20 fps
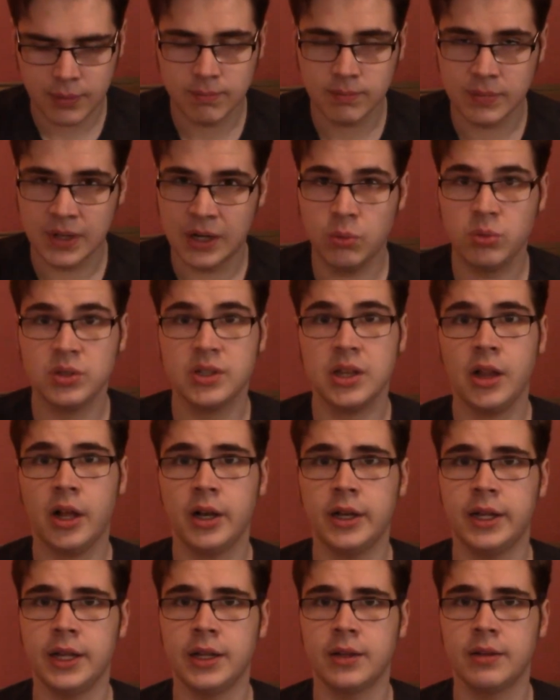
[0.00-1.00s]
It was
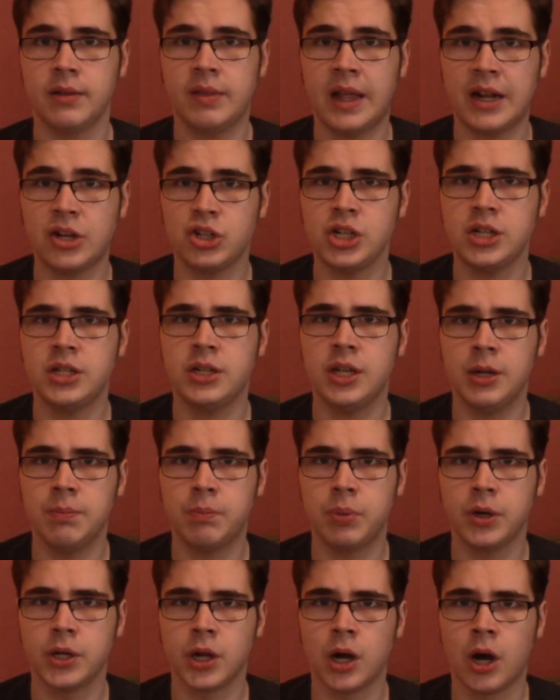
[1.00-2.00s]
lucky that she did
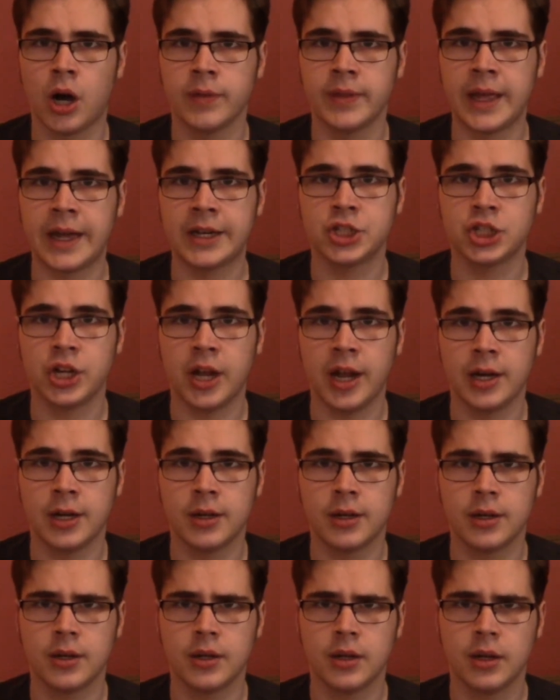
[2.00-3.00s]
put it on that chain,
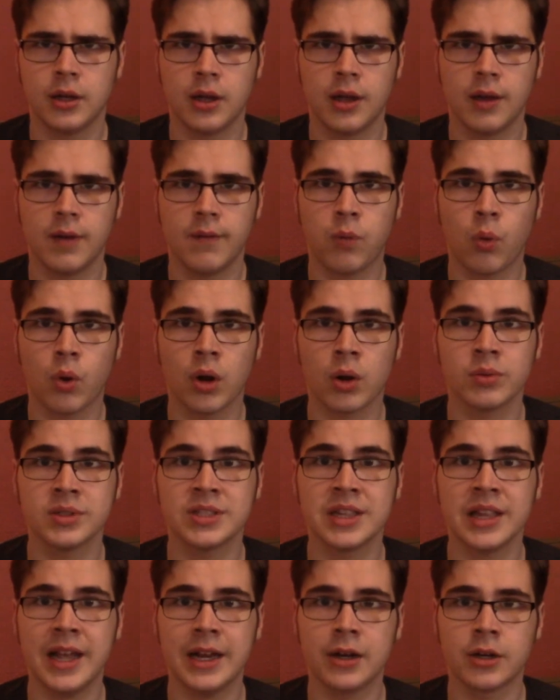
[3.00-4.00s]
for it was
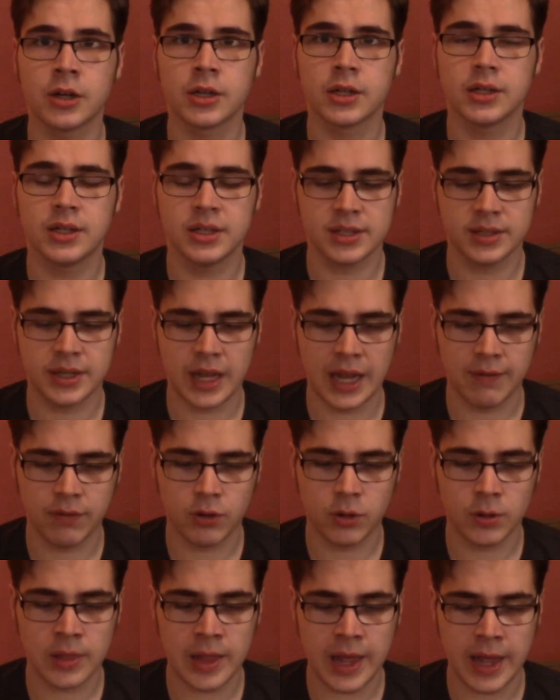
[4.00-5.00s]
later to save her
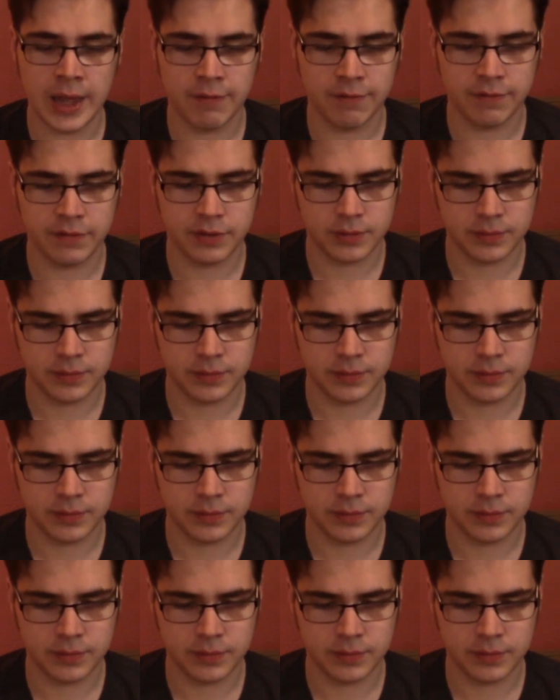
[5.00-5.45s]
life.